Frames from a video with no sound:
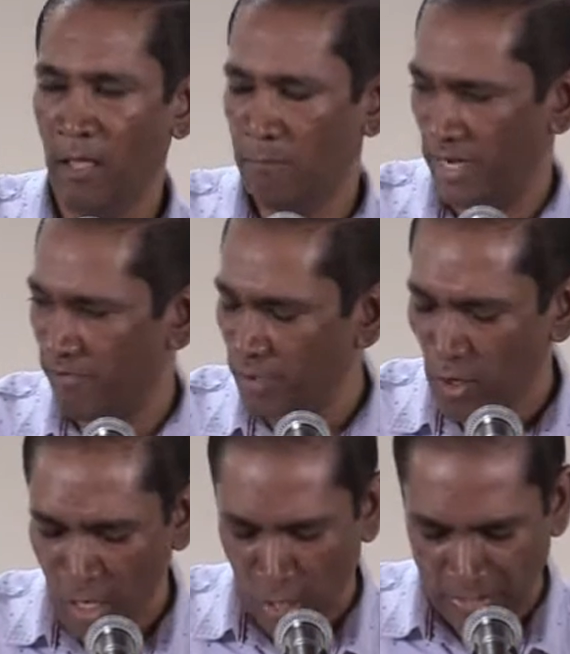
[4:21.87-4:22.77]
But if you
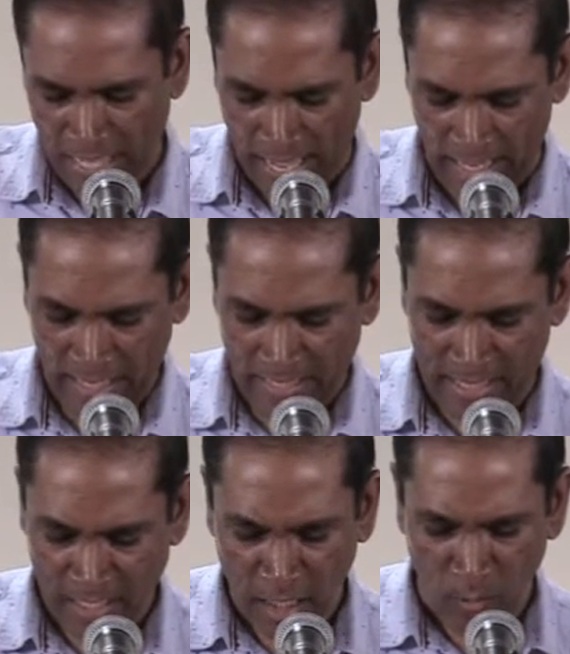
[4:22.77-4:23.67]
go there,
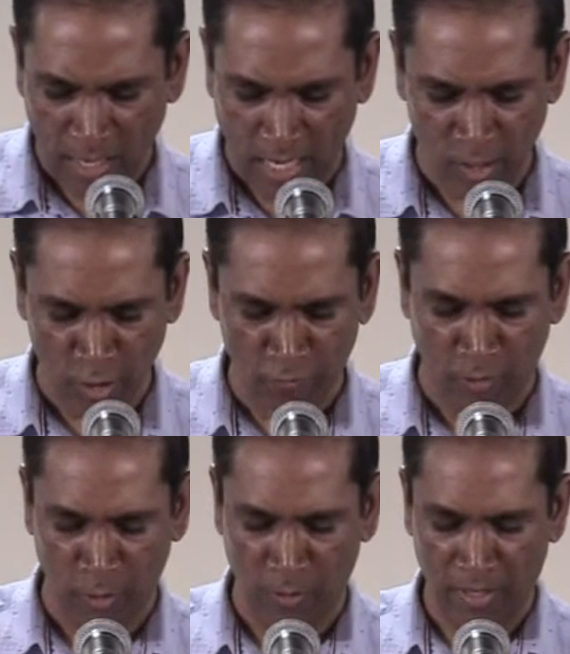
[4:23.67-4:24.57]
this is what I'll do for
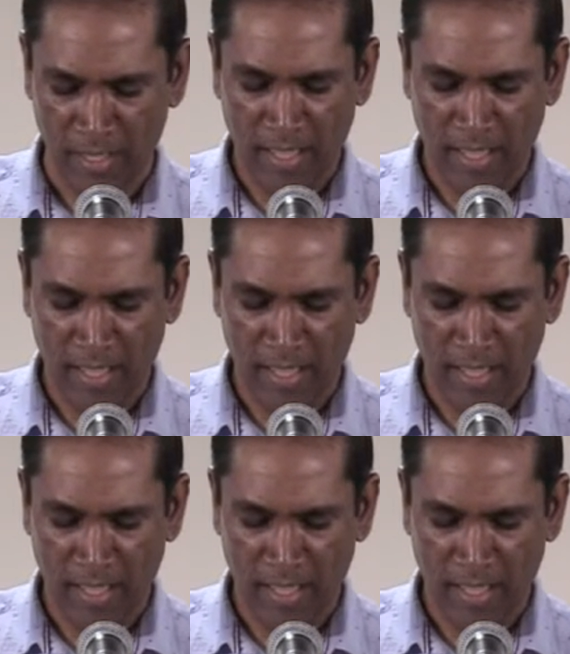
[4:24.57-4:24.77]
you.